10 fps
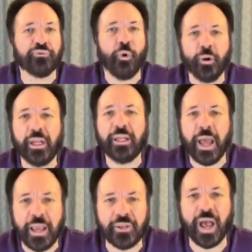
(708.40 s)
40
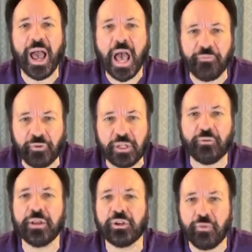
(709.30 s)
days after
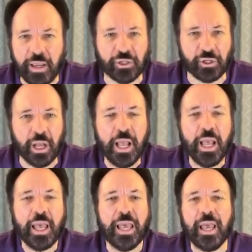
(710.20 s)
his resurrection.
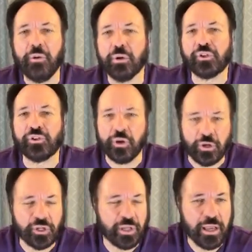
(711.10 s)
It was
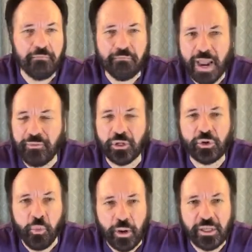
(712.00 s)
Thursday, May the
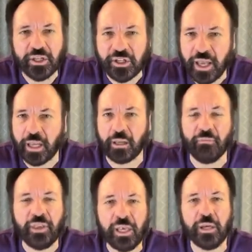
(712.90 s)
22nd
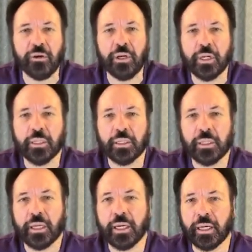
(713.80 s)
of the year
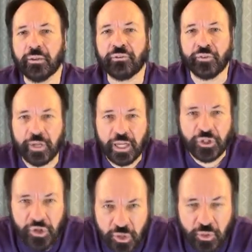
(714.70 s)
uh,
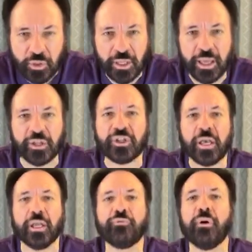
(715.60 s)
32. He
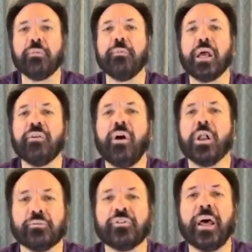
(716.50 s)
ascended from the Mount of
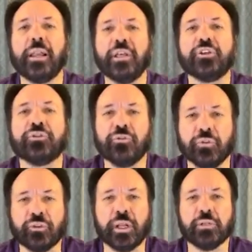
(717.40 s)
Olives. That is
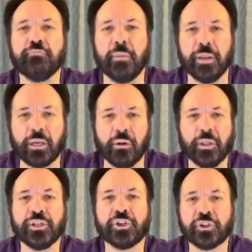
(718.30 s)
truth. That is
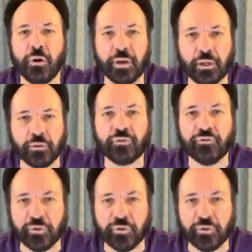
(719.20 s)
biblical, historical